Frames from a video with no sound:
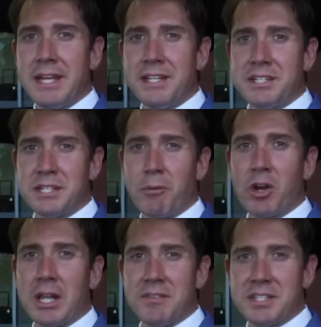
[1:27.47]
is the
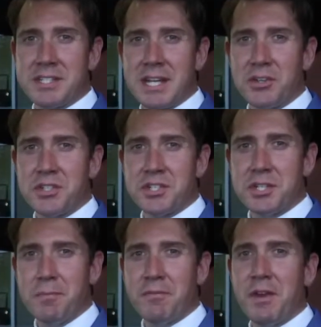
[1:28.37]
Mark Levinson sound system,